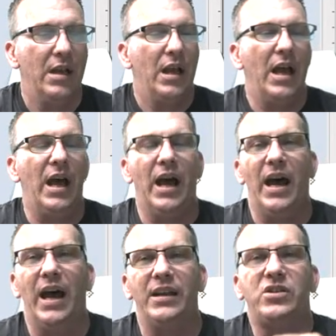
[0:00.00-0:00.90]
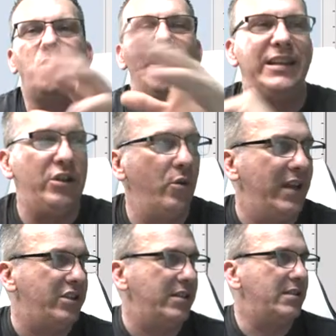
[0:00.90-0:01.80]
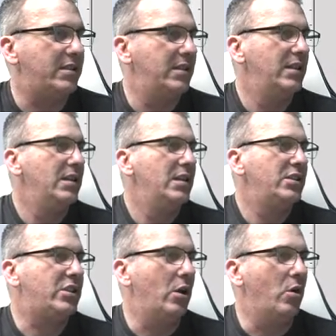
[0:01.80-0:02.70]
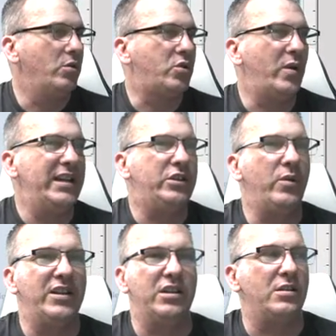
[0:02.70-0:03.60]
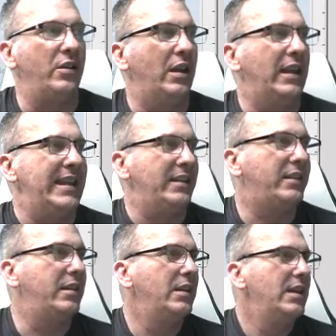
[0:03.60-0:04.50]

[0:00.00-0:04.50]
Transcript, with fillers: 22 inches. So 22 inches on the length.